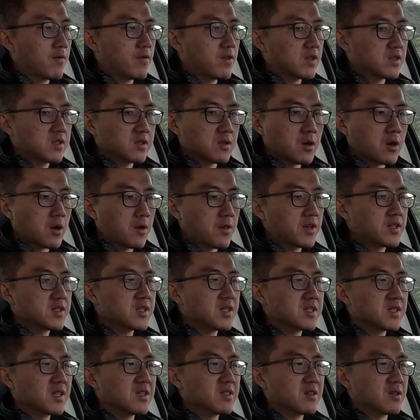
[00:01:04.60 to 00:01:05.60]
of this car. This
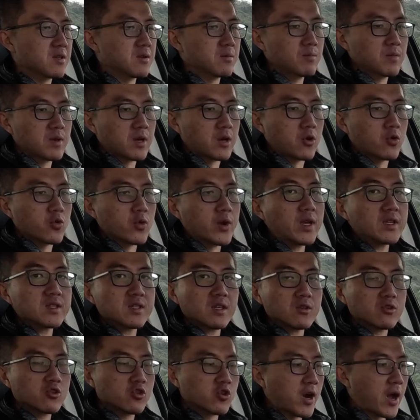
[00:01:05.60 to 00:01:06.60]
isn't a
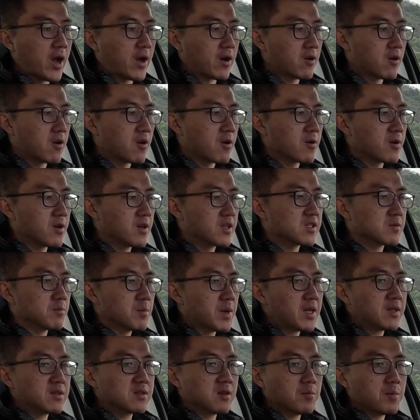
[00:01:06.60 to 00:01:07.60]
crazy track car. It's
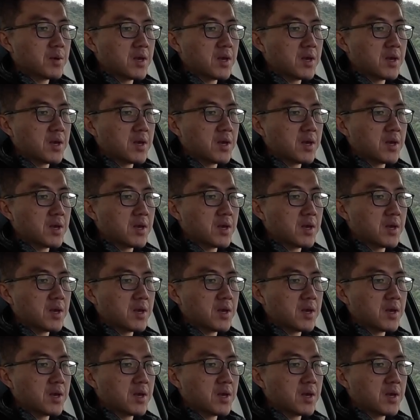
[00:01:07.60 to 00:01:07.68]
meant to